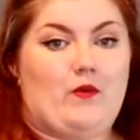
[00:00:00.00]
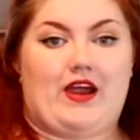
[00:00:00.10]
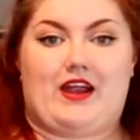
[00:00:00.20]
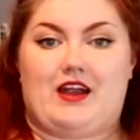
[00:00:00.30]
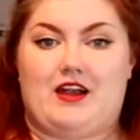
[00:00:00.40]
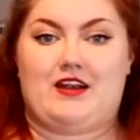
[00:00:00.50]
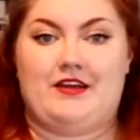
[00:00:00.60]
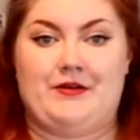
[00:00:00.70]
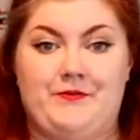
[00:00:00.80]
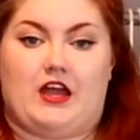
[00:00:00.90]
where
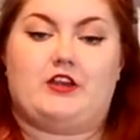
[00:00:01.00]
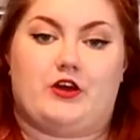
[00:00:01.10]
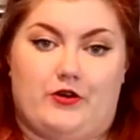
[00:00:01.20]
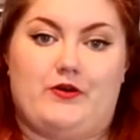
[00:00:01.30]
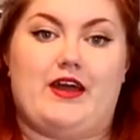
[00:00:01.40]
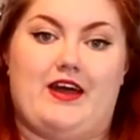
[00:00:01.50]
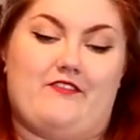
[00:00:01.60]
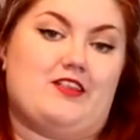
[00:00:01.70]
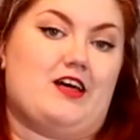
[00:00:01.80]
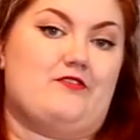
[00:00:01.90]
I know I
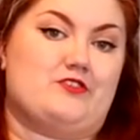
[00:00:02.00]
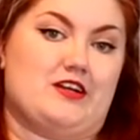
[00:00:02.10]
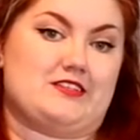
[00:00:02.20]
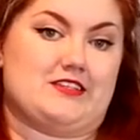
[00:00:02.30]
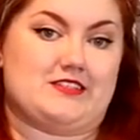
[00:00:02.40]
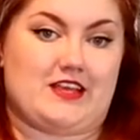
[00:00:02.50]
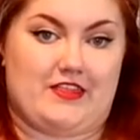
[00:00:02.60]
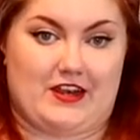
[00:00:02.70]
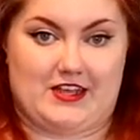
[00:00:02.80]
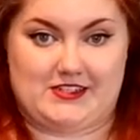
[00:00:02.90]
have a lot of dresses
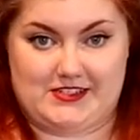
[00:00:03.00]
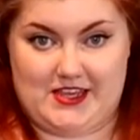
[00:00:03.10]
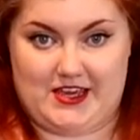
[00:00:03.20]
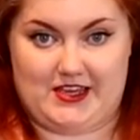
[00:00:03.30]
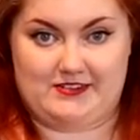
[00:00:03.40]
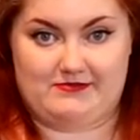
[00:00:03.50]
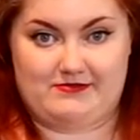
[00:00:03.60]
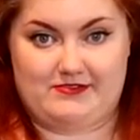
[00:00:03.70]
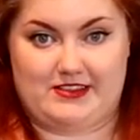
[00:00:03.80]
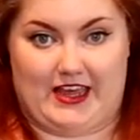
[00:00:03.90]
and then I see it
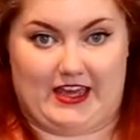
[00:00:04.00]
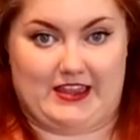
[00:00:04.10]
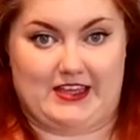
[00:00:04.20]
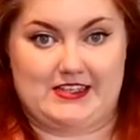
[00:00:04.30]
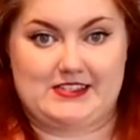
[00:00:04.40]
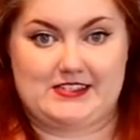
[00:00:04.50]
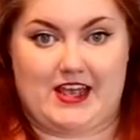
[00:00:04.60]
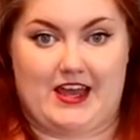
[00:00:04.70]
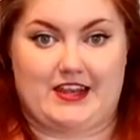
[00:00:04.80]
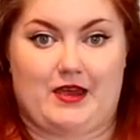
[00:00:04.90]
like this
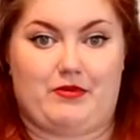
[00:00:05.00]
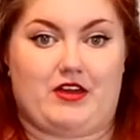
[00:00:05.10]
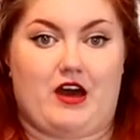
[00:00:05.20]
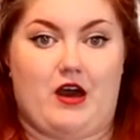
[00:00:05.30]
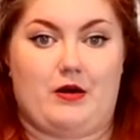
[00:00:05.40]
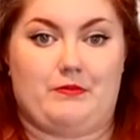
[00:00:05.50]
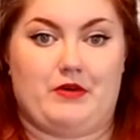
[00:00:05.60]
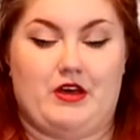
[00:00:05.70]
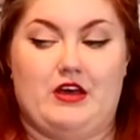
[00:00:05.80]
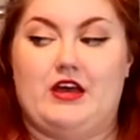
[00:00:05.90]
and I
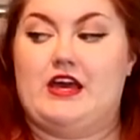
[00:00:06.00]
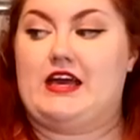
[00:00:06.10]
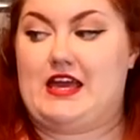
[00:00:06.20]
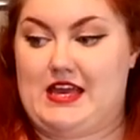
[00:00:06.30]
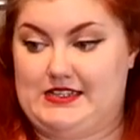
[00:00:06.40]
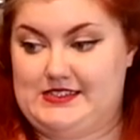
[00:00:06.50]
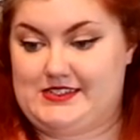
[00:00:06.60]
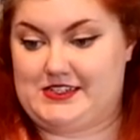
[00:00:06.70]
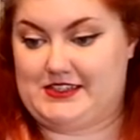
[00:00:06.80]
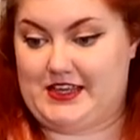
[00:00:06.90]
become
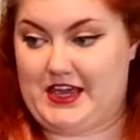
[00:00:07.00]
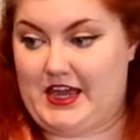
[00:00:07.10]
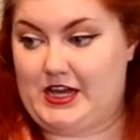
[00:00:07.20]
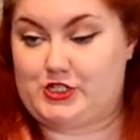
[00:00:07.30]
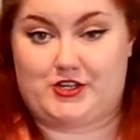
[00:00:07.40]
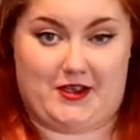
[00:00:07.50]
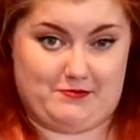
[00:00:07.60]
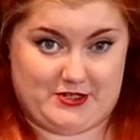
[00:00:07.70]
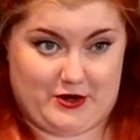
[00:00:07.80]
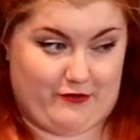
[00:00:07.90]
instantly
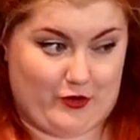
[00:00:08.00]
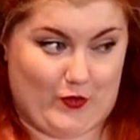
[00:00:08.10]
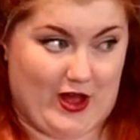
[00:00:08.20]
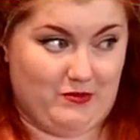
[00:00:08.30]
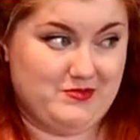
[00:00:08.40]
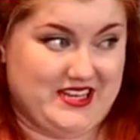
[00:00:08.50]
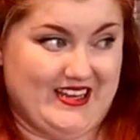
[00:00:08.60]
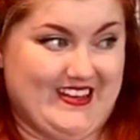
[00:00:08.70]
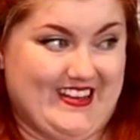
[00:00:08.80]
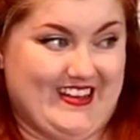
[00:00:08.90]
ashamed and overwhelmed.